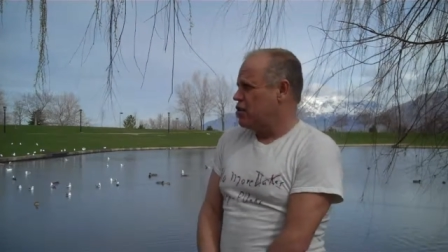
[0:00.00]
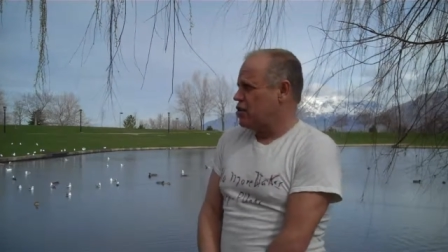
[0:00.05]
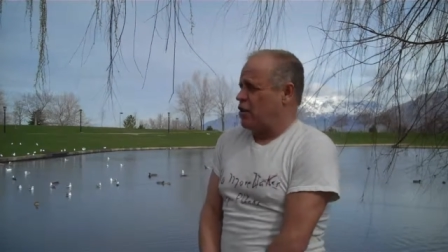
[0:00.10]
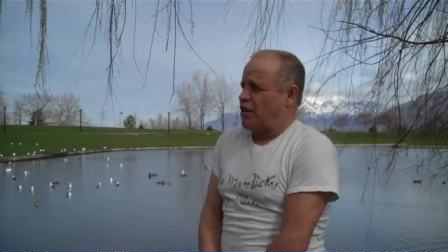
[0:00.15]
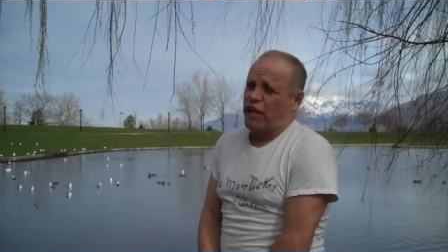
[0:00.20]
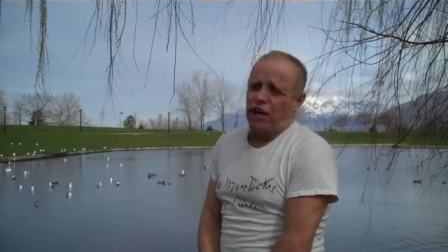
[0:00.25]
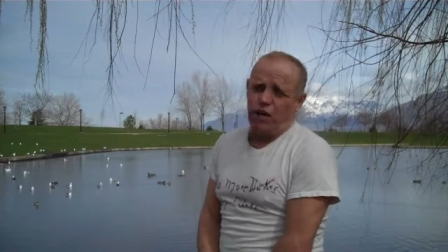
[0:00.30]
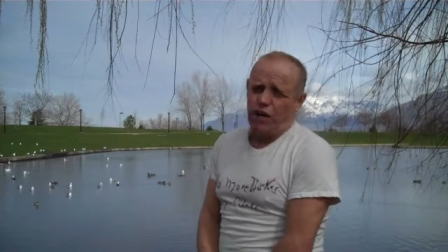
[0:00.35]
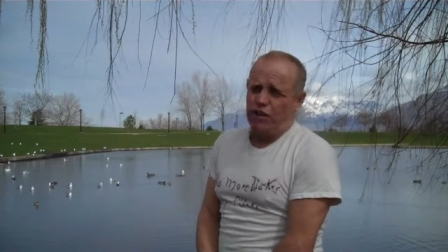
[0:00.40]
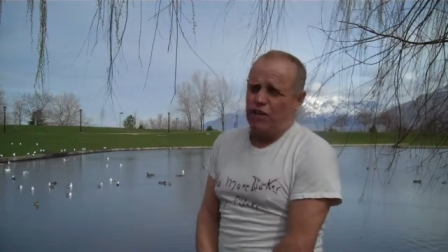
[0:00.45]

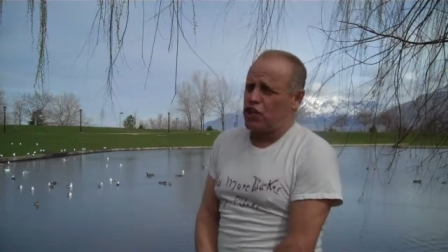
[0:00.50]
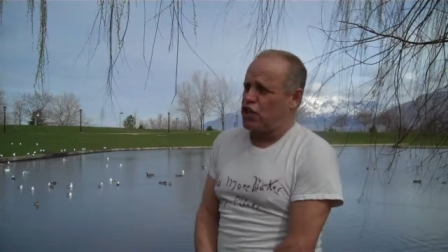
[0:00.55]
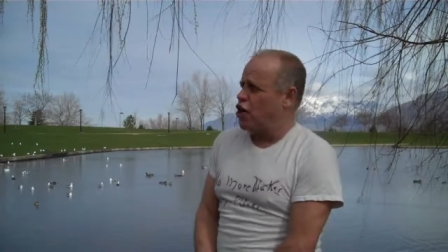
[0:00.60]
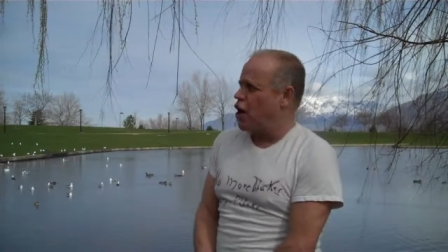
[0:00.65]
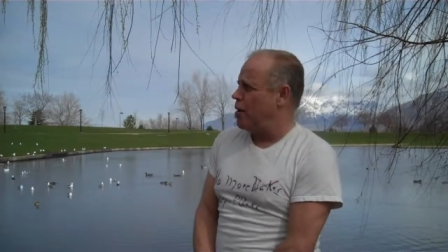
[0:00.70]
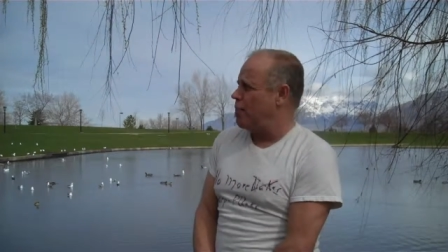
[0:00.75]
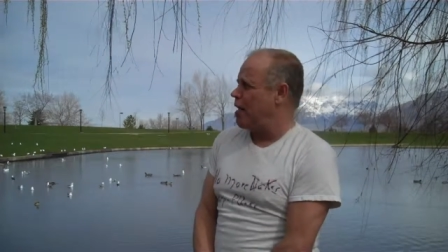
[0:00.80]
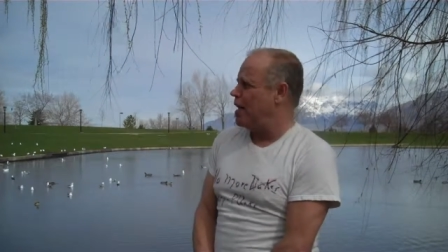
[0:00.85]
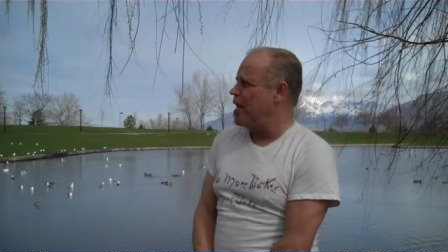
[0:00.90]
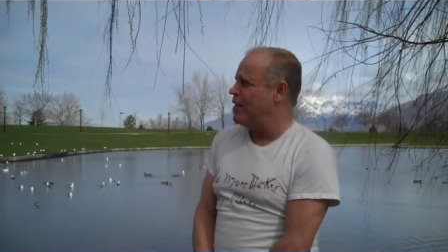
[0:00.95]
so they don't even
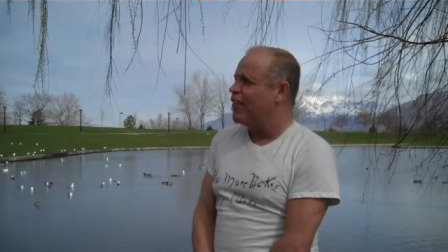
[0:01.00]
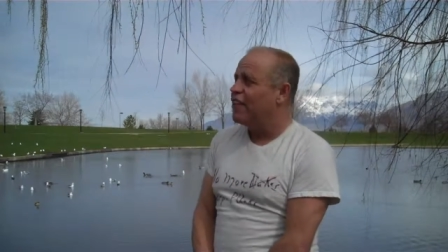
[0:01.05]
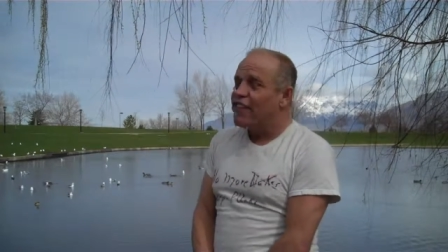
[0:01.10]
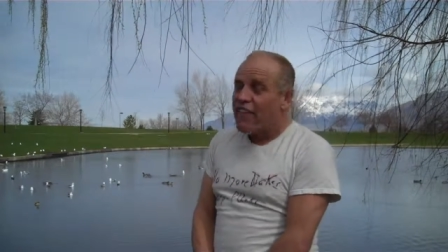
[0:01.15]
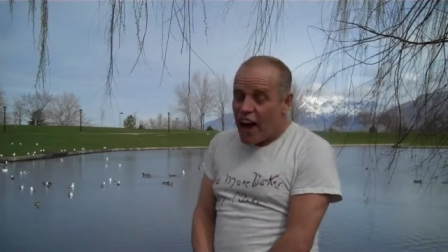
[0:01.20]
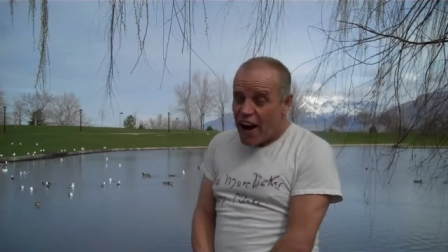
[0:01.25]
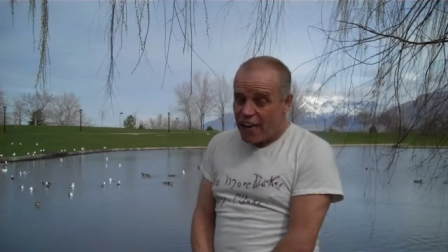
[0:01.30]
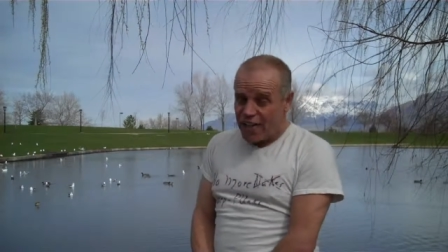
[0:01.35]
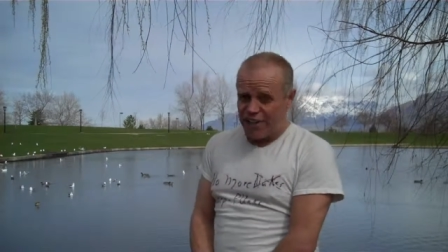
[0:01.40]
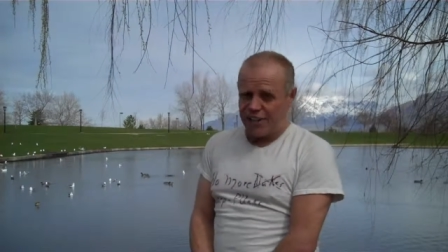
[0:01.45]
show them. And
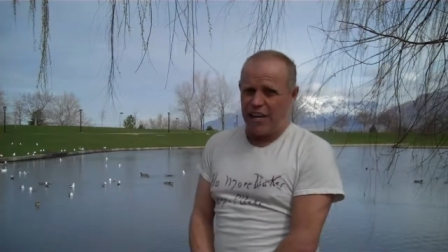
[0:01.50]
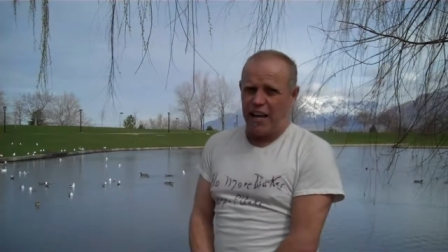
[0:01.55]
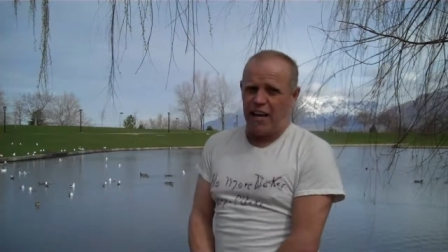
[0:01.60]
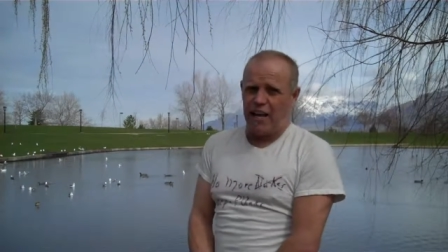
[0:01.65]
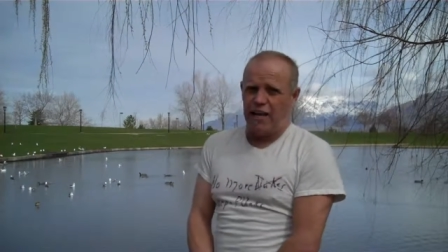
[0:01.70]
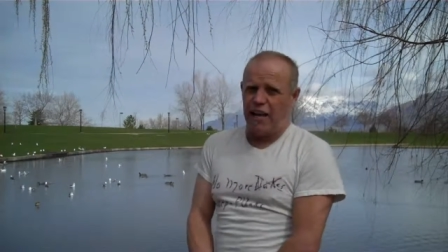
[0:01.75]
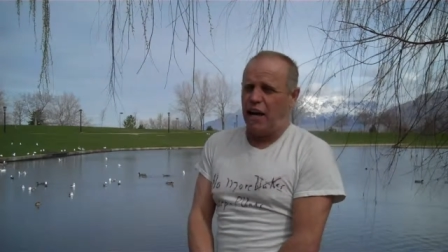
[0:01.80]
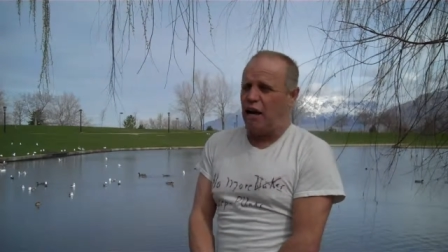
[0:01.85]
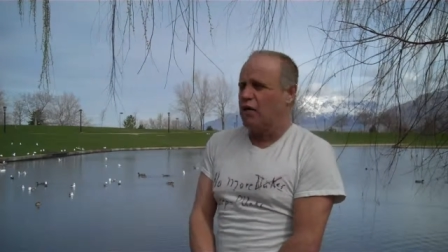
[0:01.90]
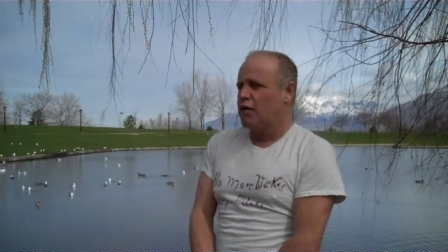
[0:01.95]
even they're
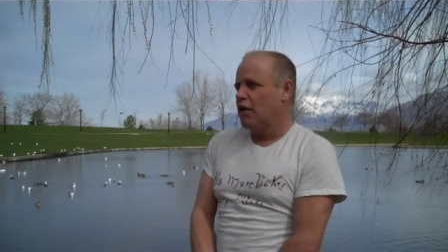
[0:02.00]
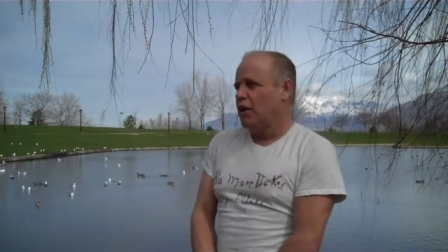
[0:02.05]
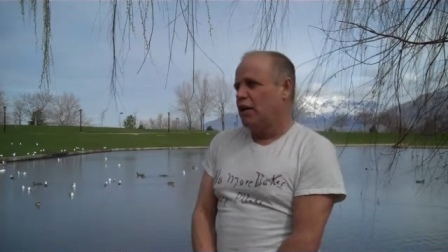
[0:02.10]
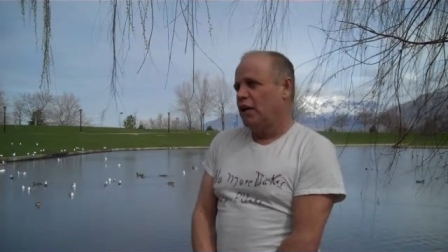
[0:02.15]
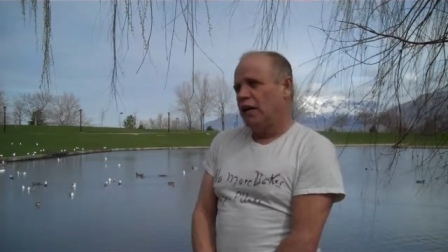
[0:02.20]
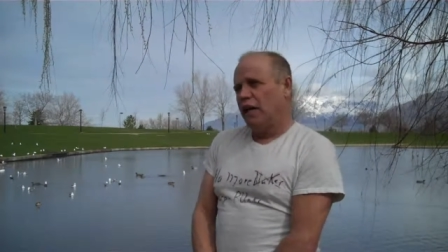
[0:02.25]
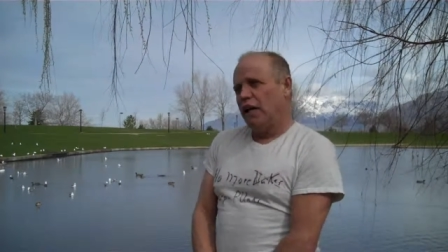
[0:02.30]
saying now,